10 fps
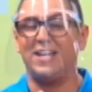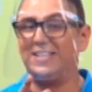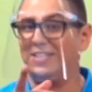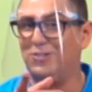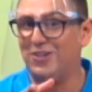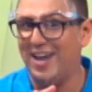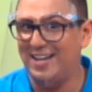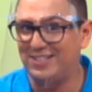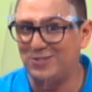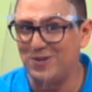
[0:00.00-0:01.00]
Did you get
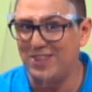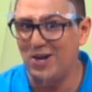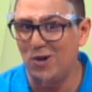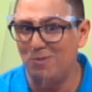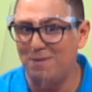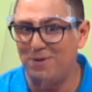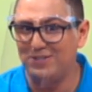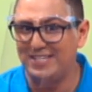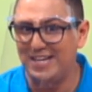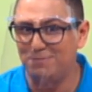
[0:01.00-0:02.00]
it too at home about
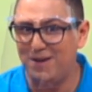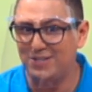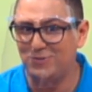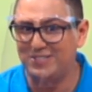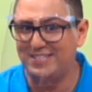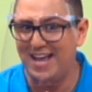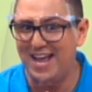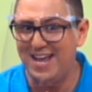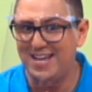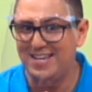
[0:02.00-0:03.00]
St. Patrick's
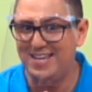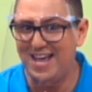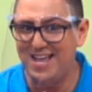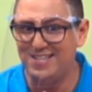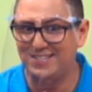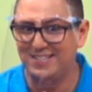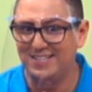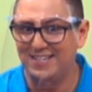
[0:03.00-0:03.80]
Day? Yes?